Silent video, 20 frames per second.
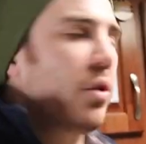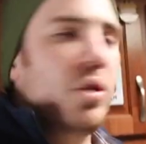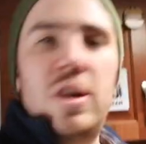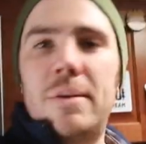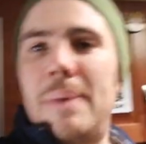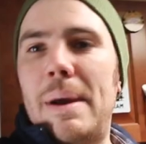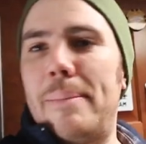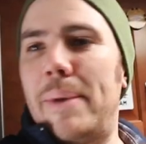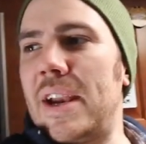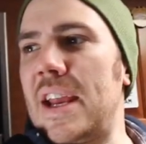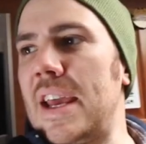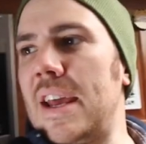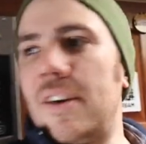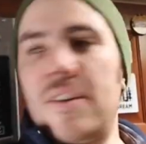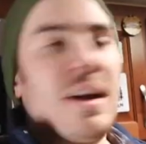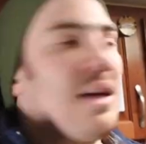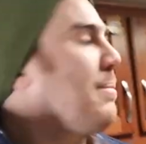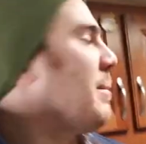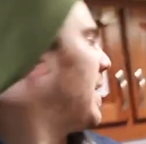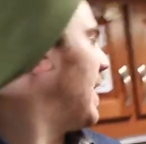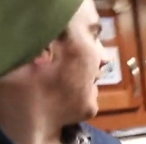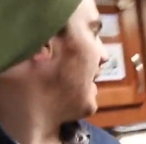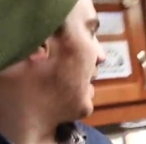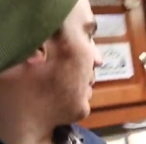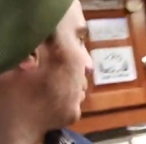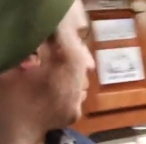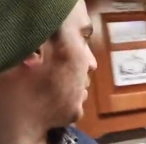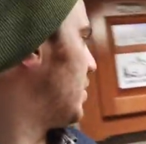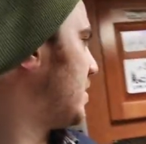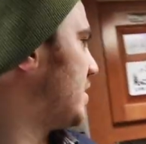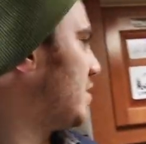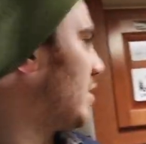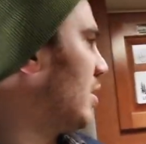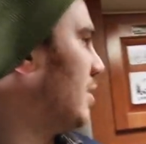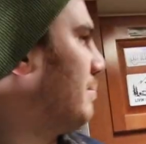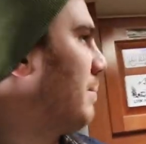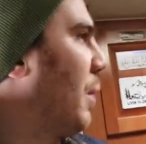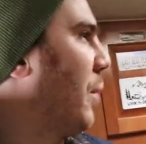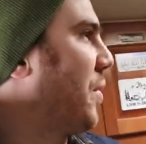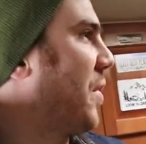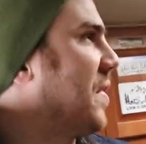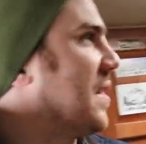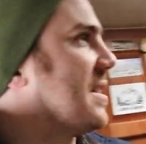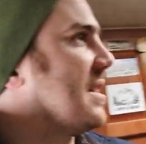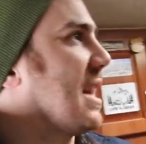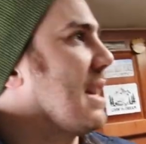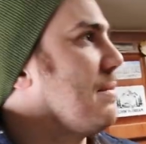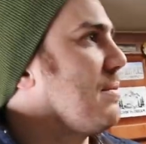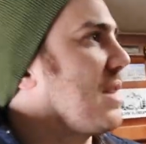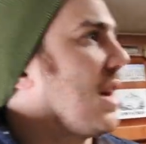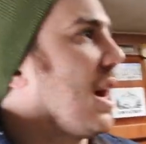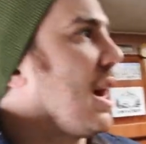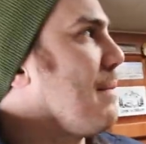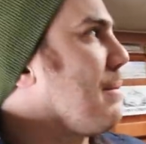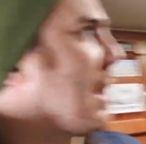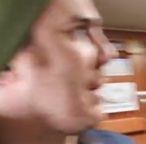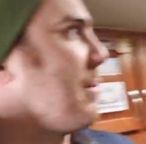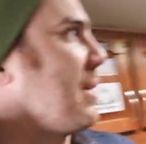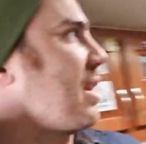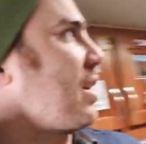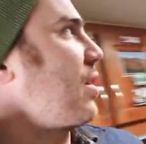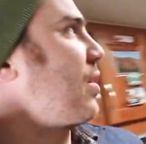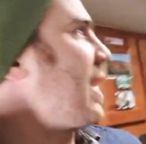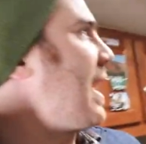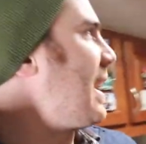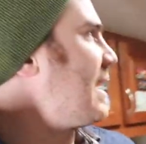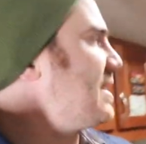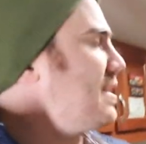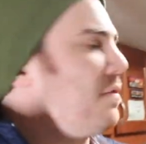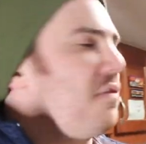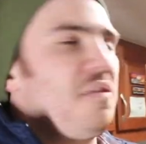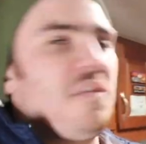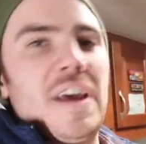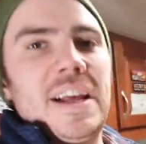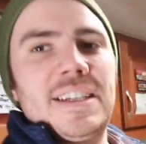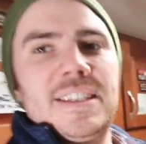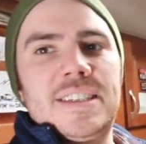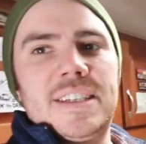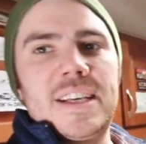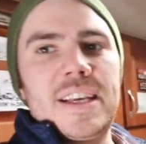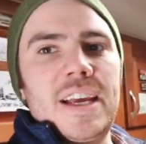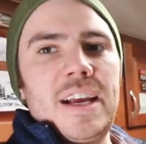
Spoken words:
go hook my buddy heater up, and then we'll start both at the same time. I'm gonna crack some vents in